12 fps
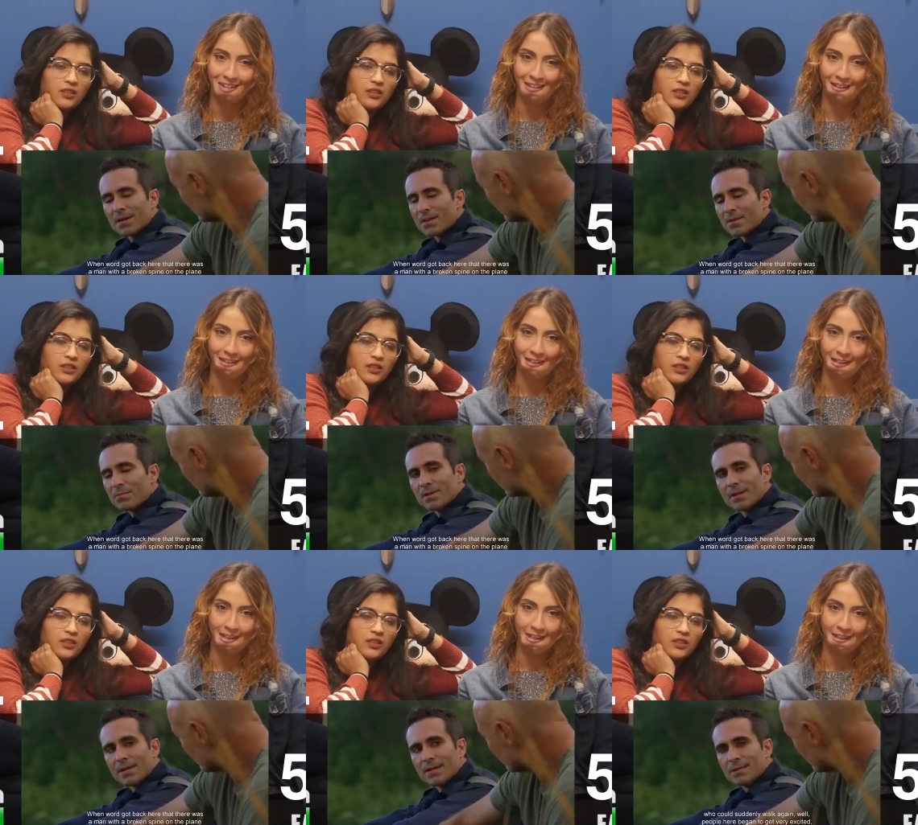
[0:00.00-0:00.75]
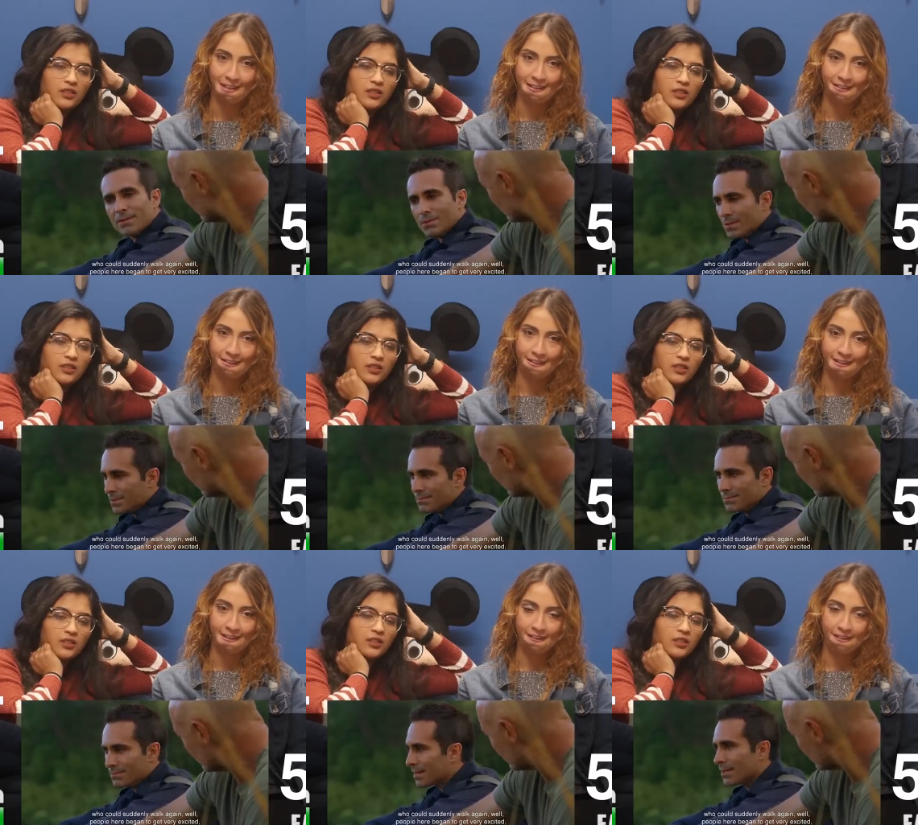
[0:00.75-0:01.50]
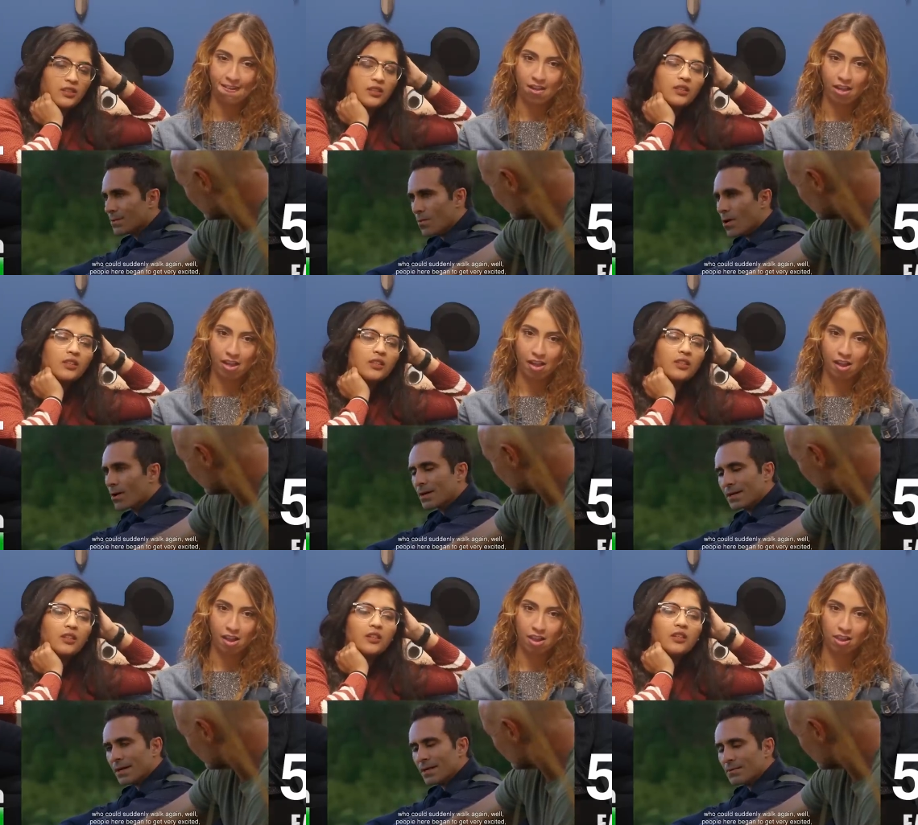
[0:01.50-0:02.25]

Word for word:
Speaker 1: spine on the plane who could suddenly walk